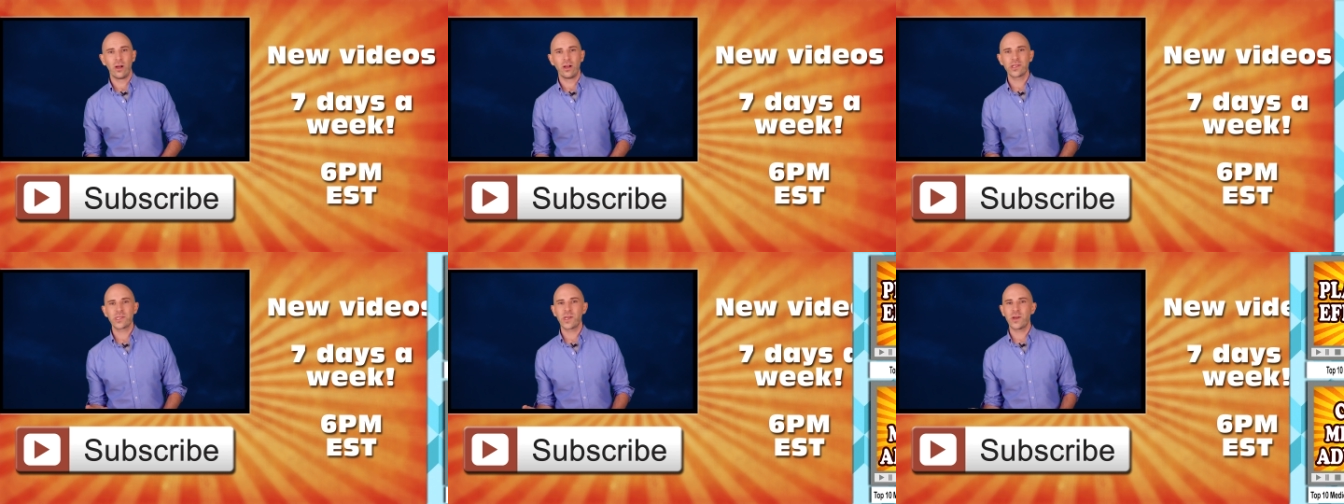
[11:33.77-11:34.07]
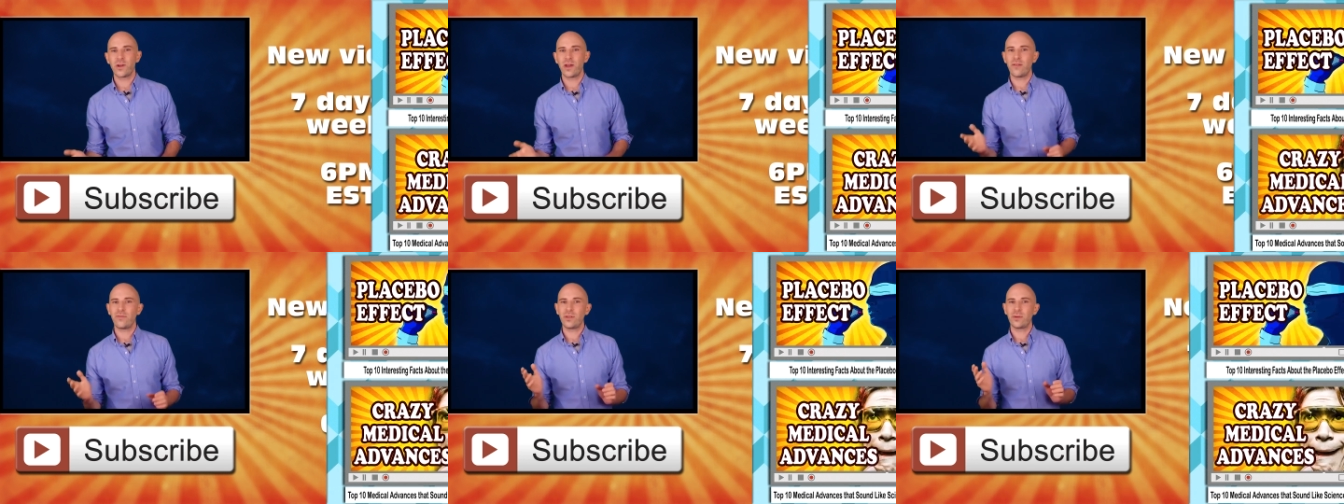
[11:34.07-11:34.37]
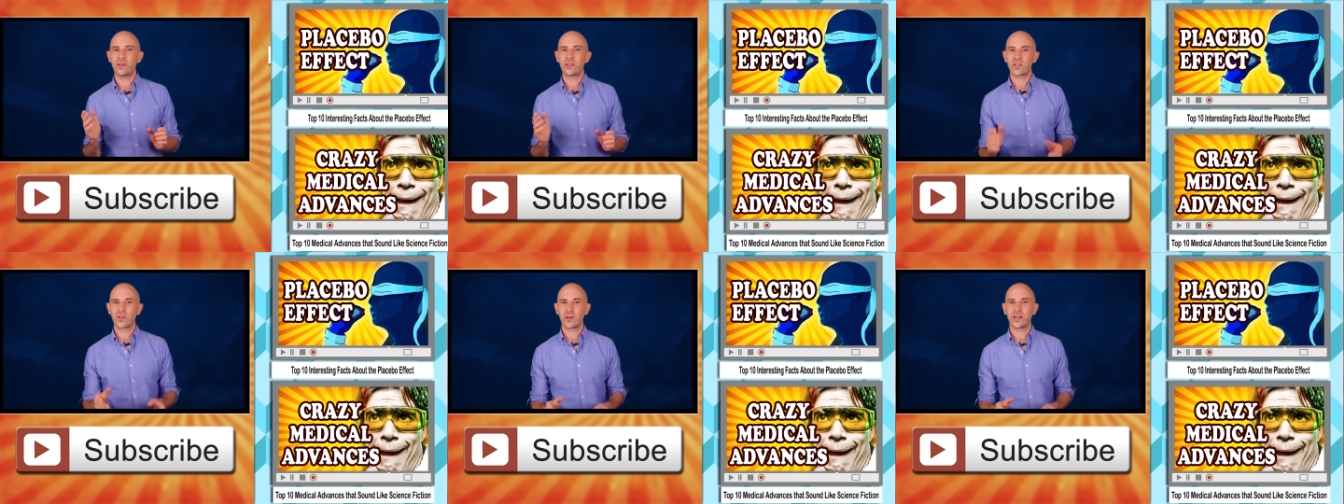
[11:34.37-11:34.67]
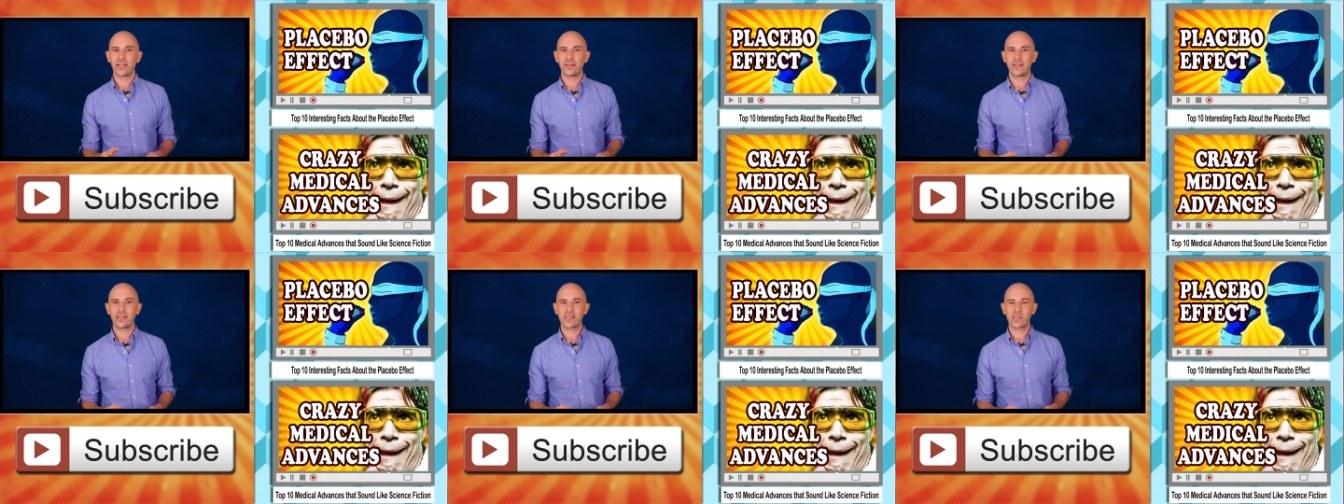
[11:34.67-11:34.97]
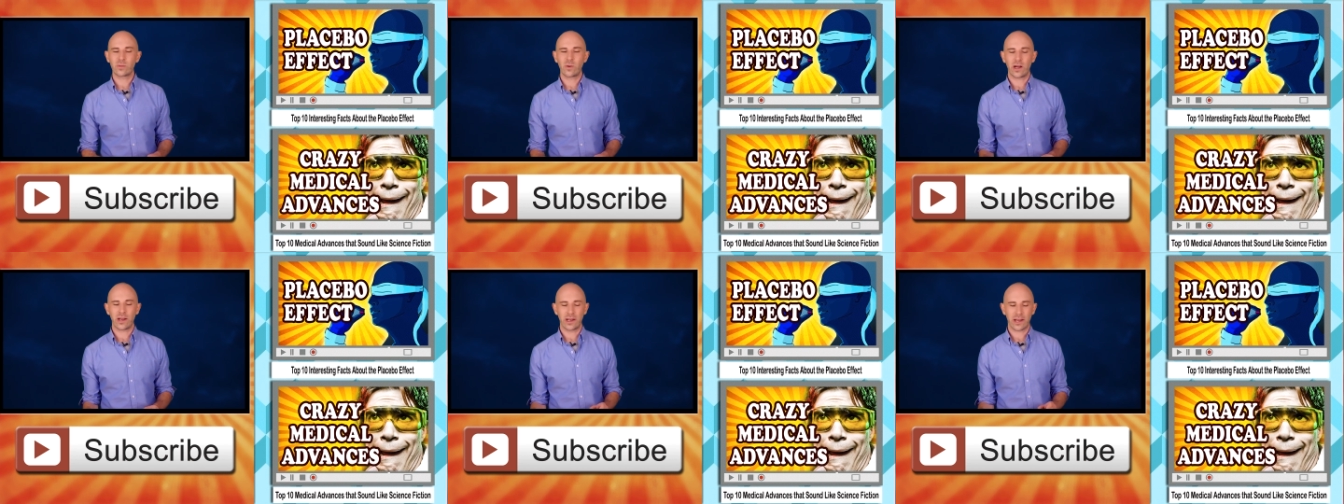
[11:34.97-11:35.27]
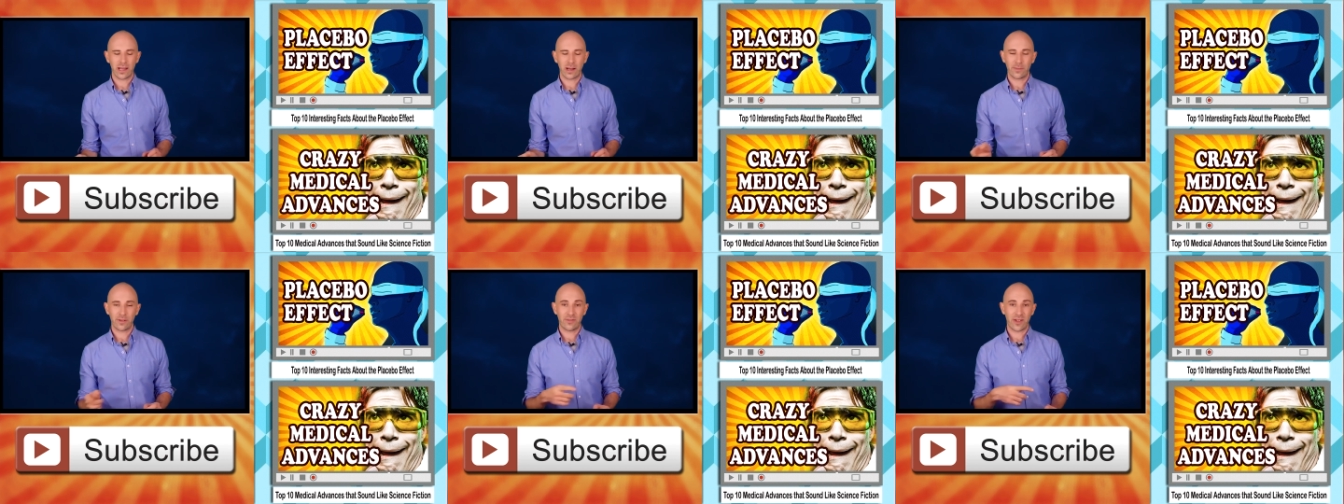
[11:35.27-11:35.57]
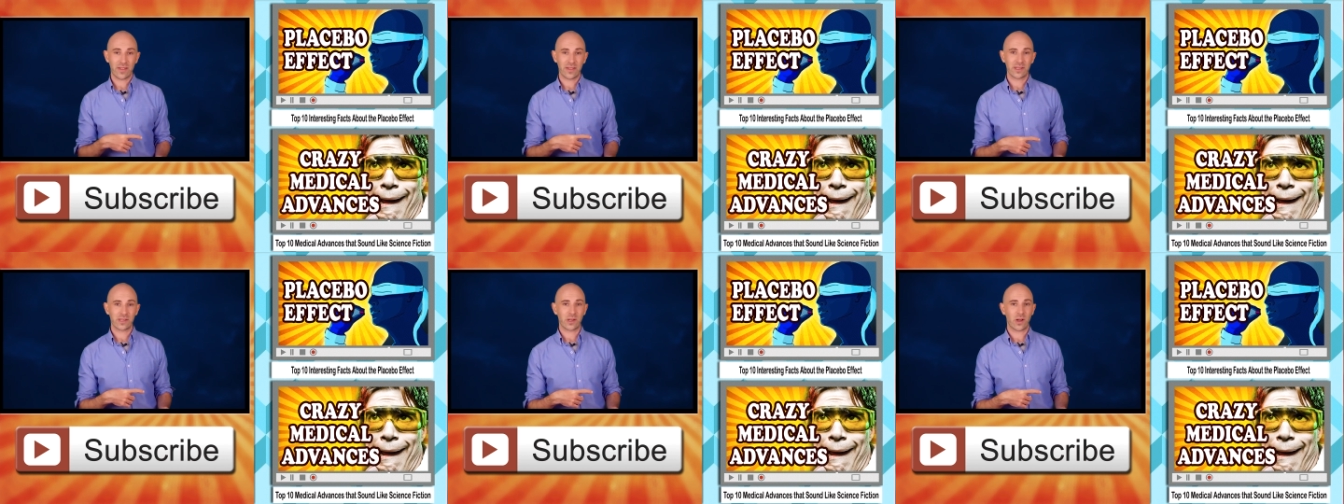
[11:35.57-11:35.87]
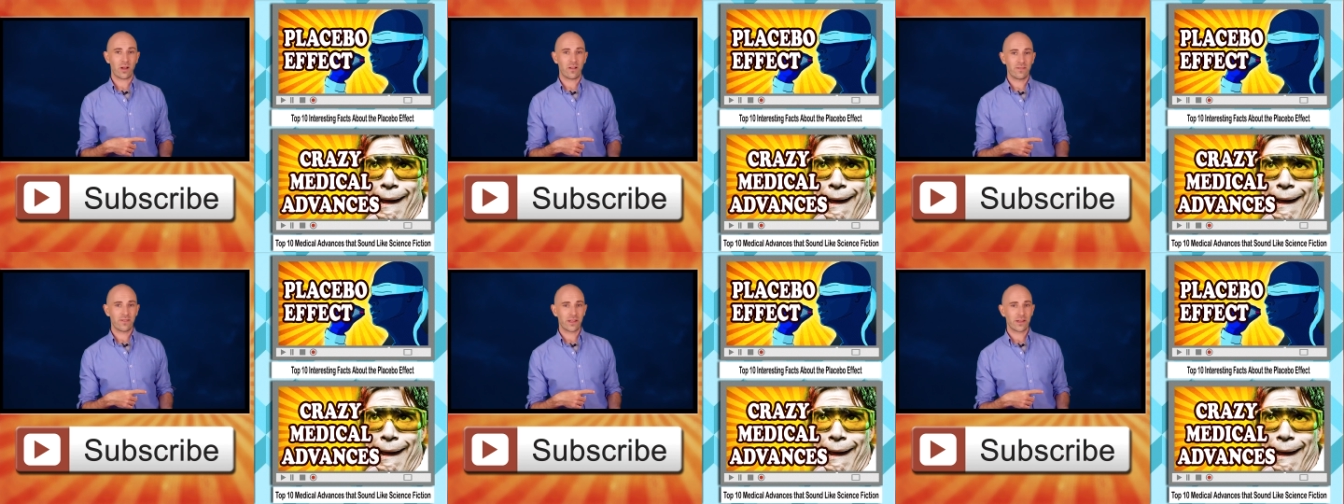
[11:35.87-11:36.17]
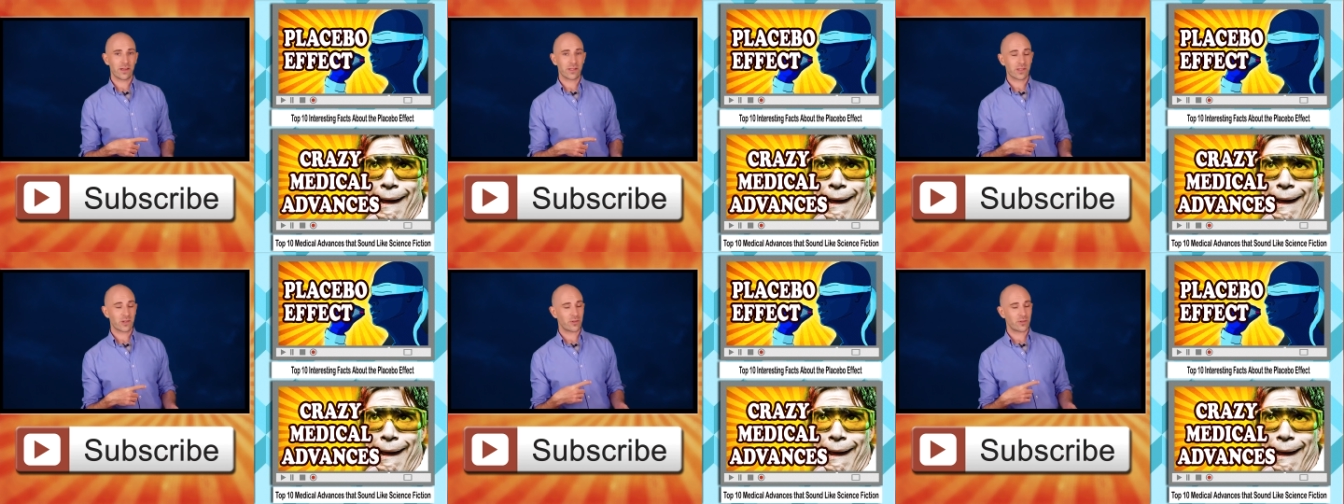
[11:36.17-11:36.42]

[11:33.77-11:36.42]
Also, if you enjoyed this one, a couple of others on the